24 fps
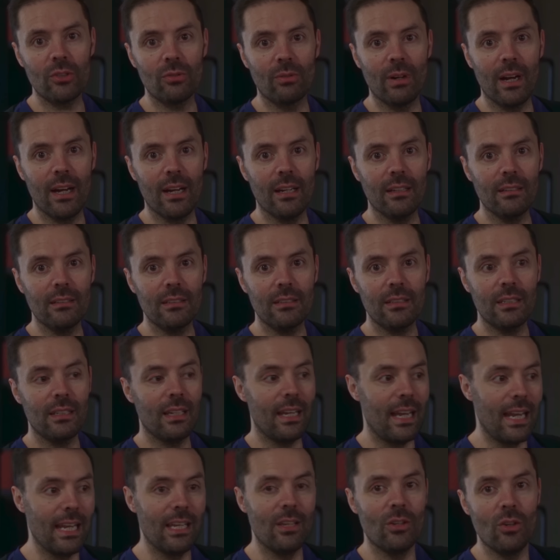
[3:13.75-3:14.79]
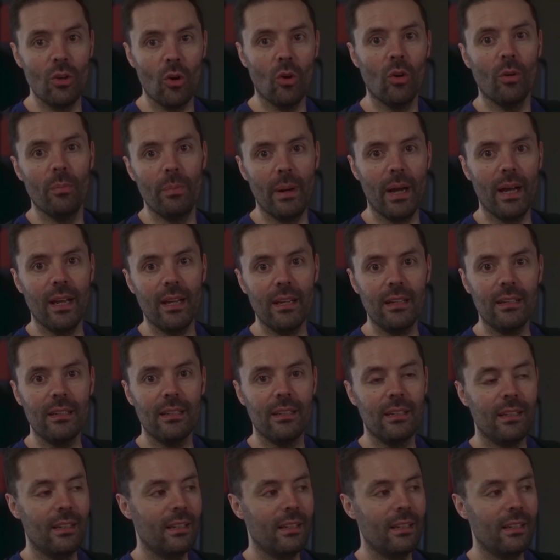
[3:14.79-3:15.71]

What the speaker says: round in your bay,